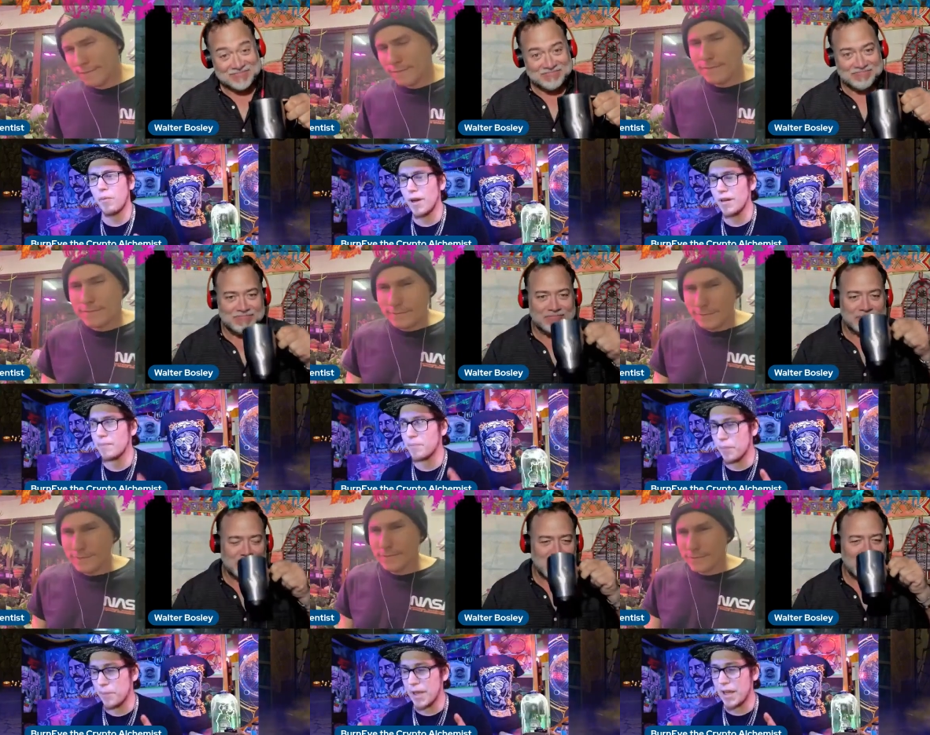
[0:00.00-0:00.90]
Speaker 1: one
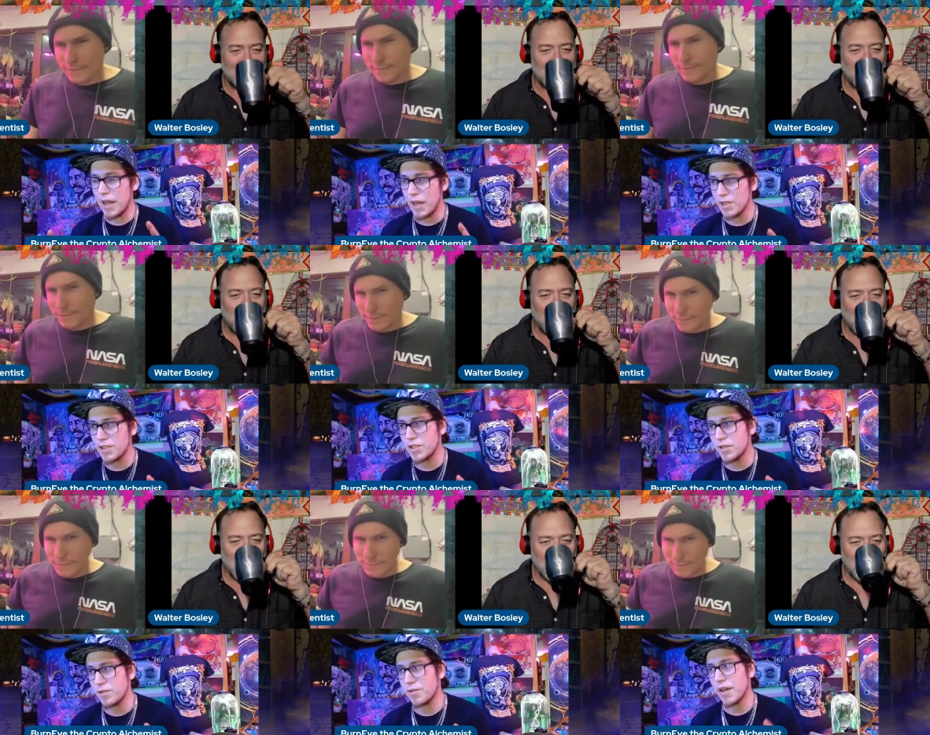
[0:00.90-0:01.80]
the big
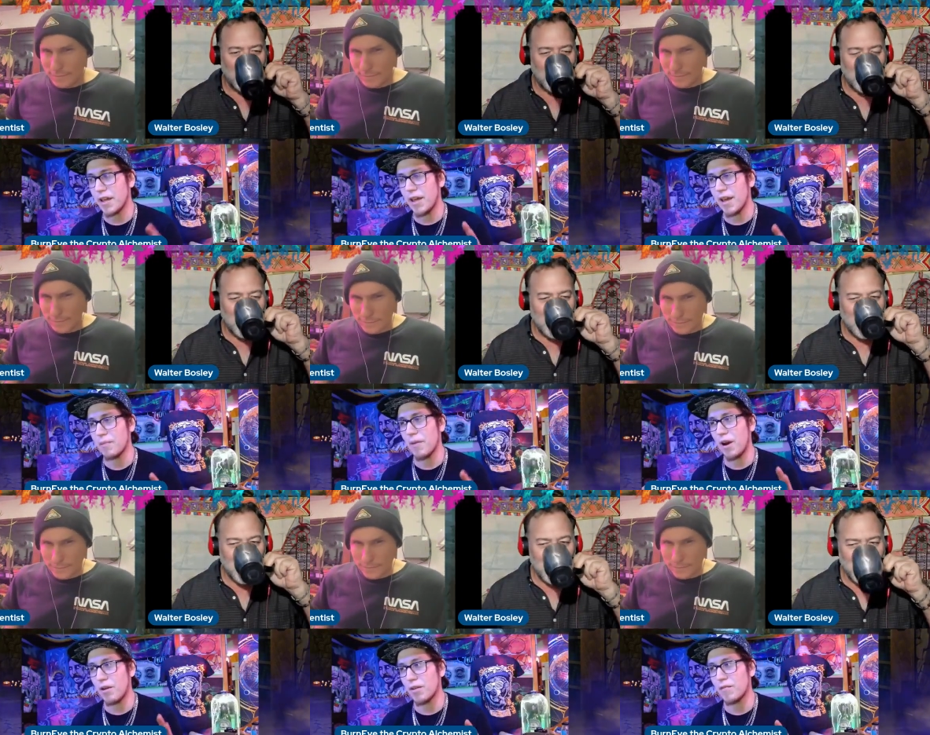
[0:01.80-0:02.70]
issue that came
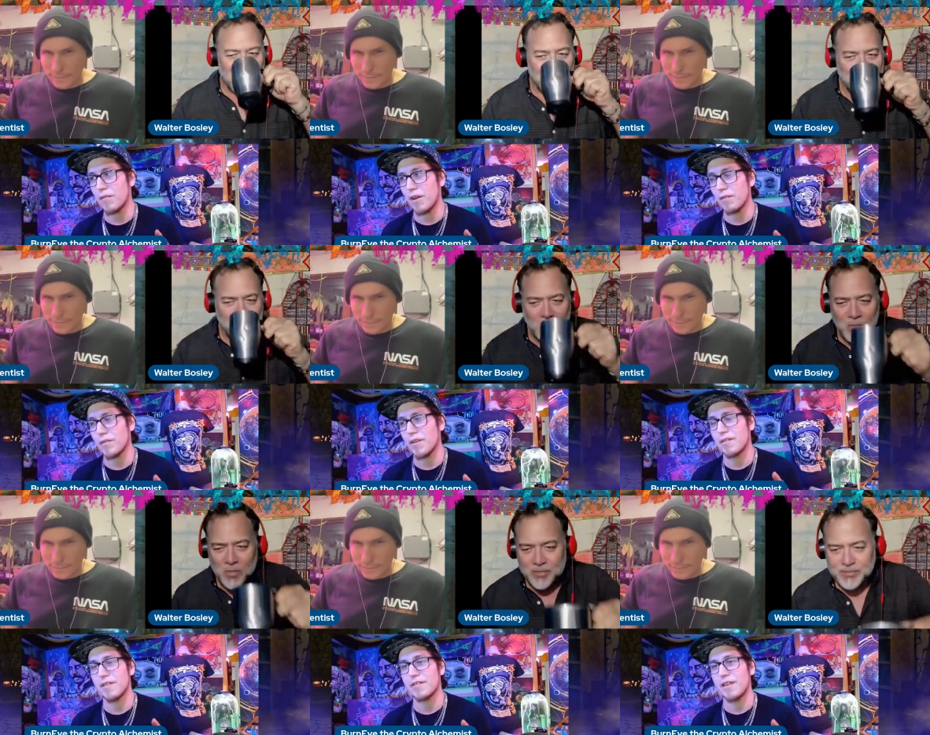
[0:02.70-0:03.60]
out of all of
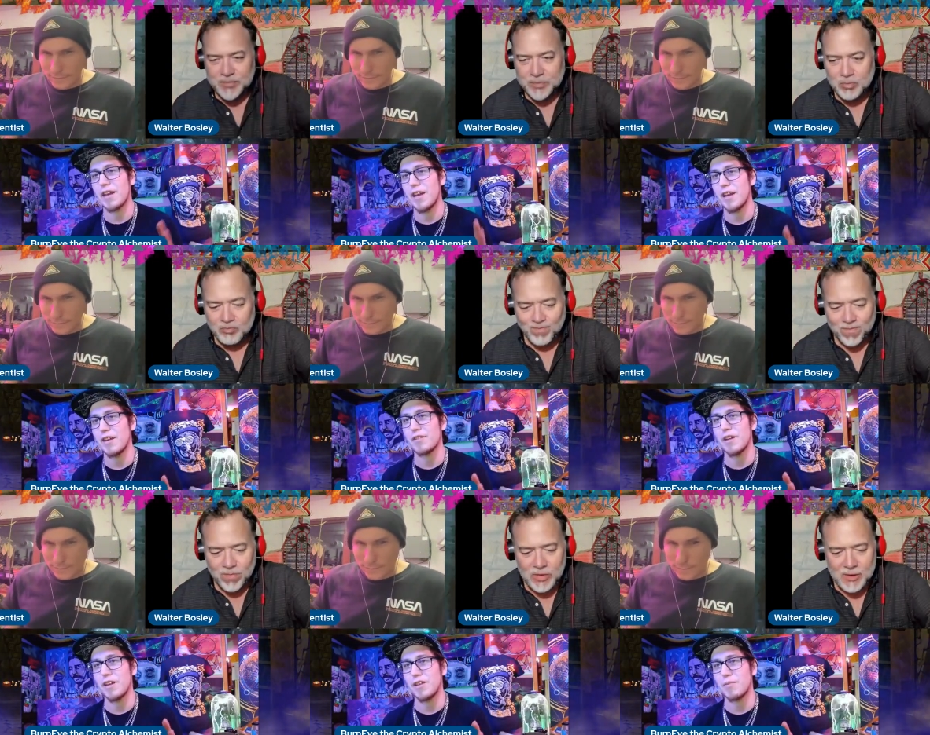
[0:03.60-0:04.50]
this that's like
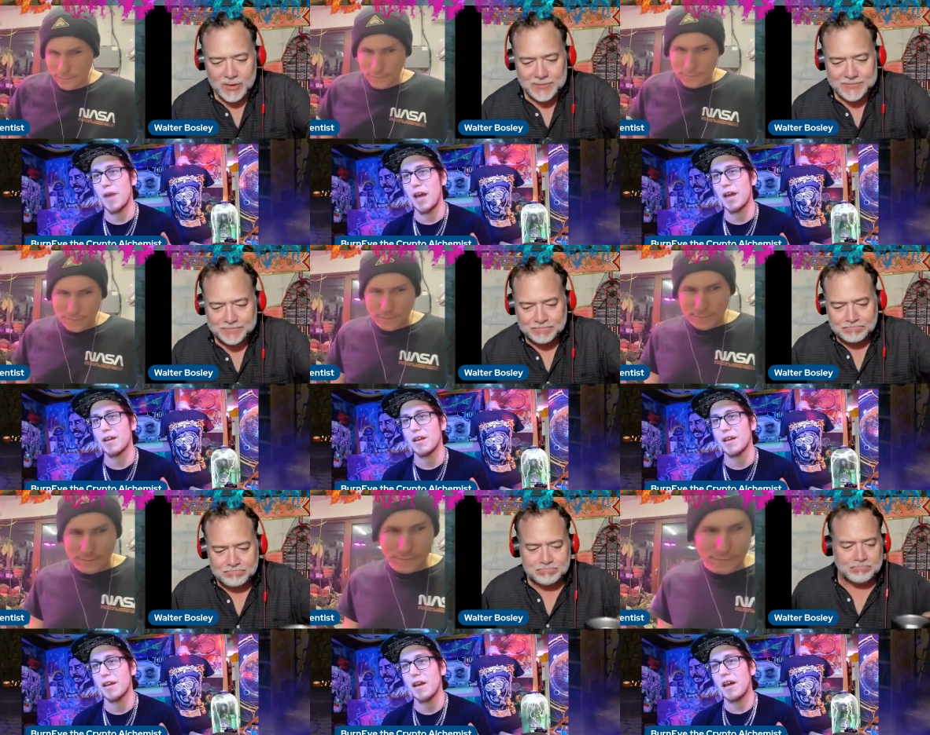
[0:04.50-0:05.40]
hindering
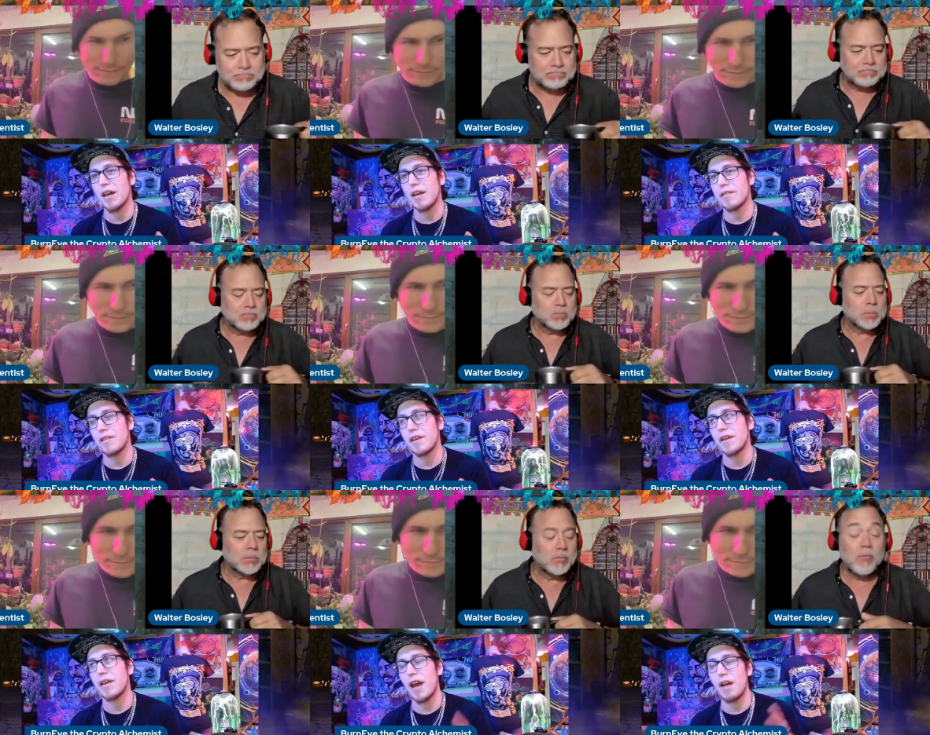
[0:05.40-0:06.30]
humanity is
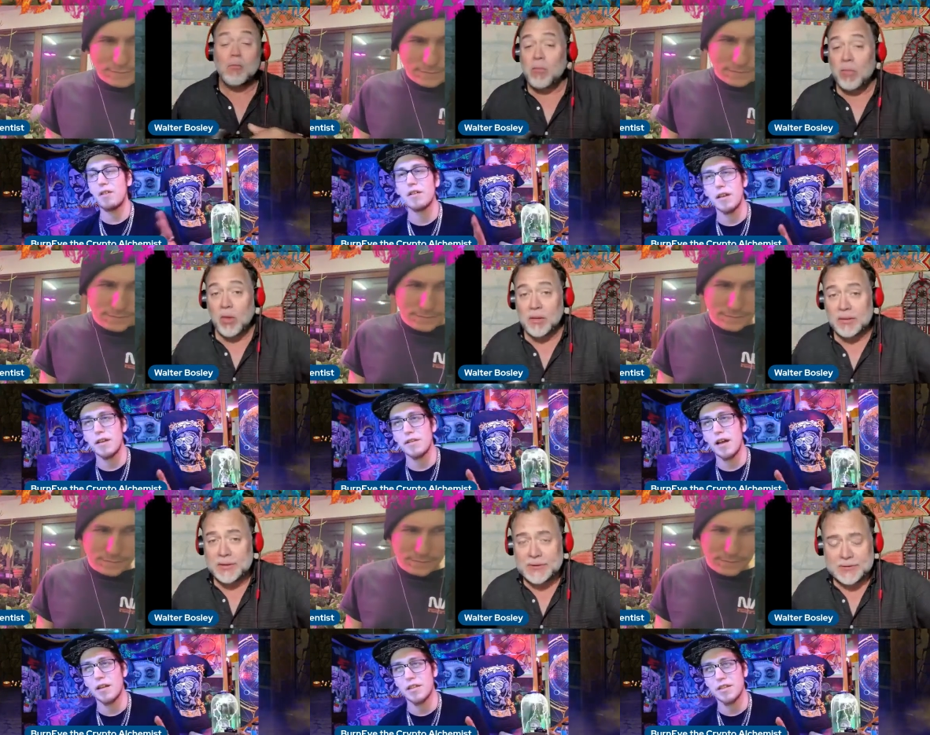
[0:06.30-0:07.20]
the
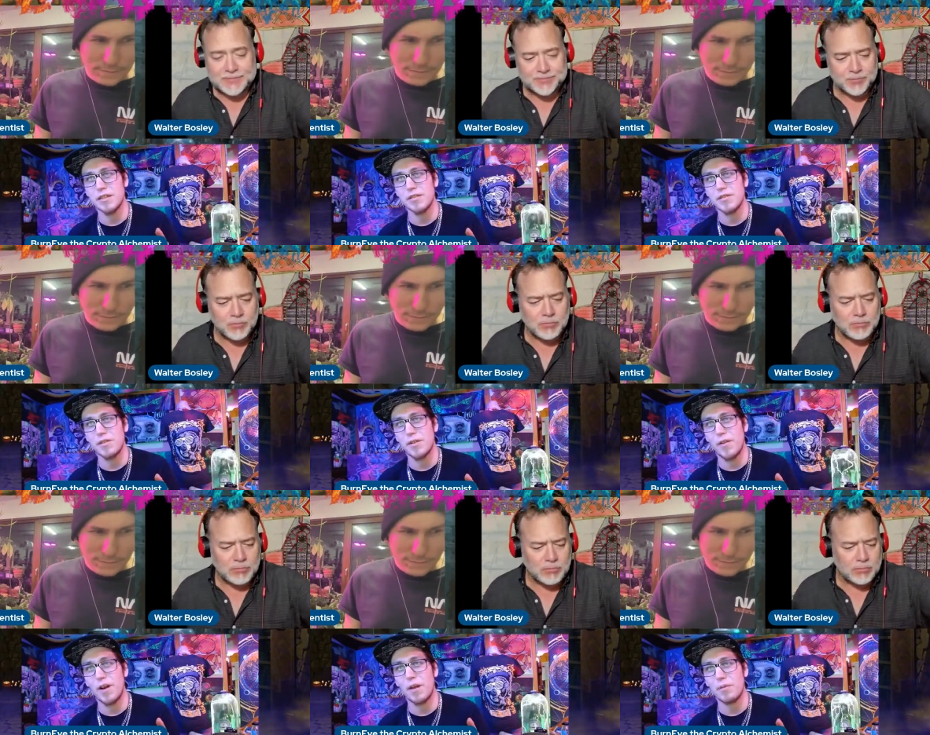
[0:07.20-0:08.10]
counterintelligence sort
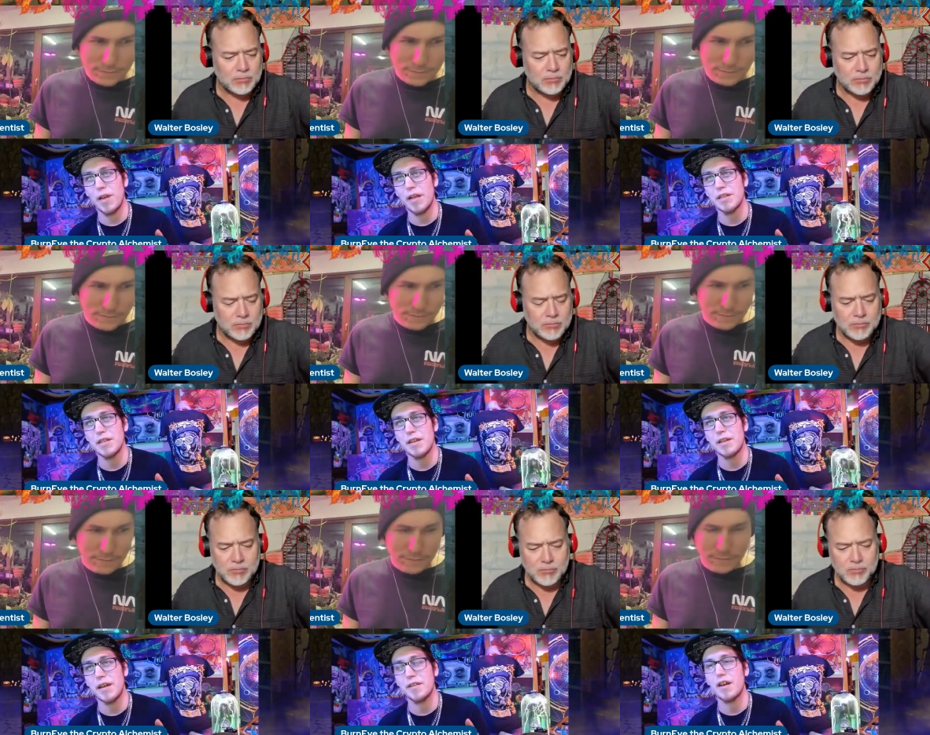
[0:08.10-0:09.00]
of operation
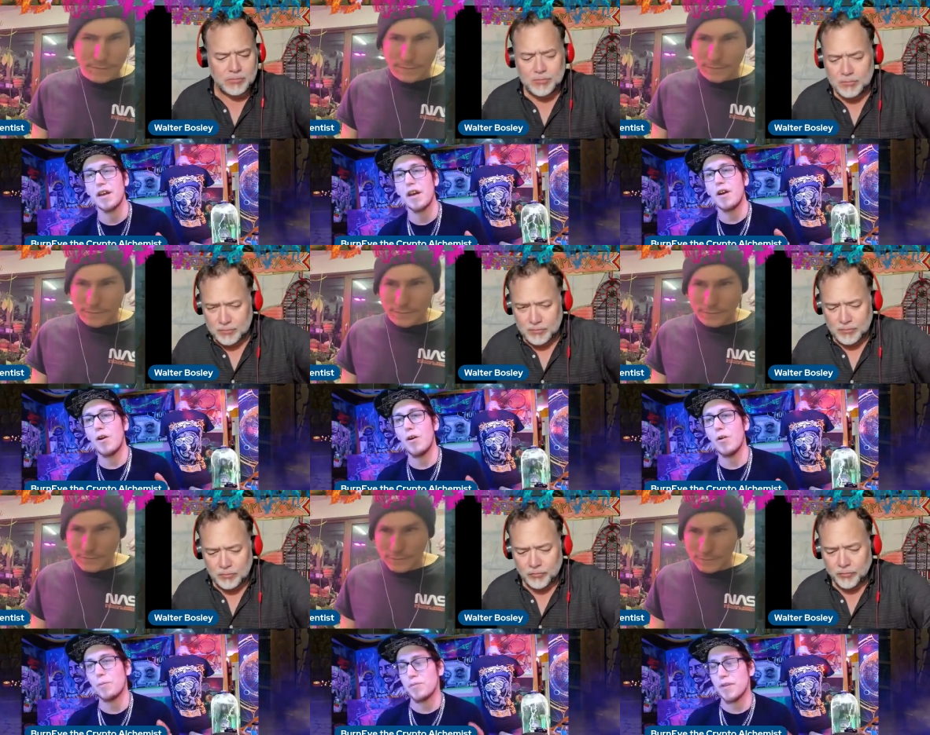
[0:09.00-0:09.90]
and like the
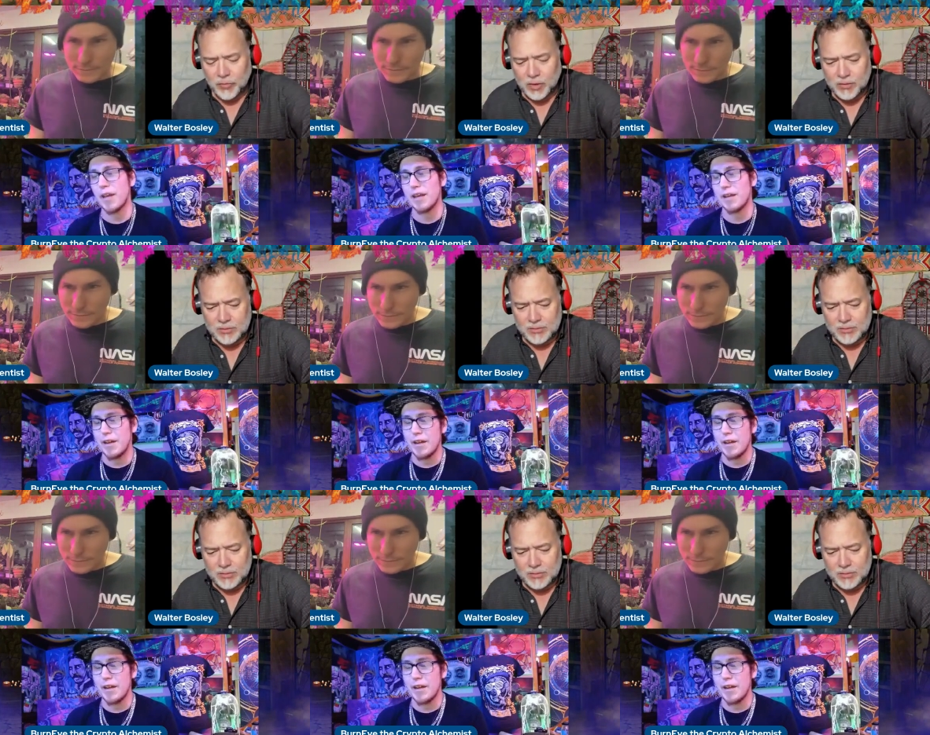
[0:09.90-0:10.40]
oh like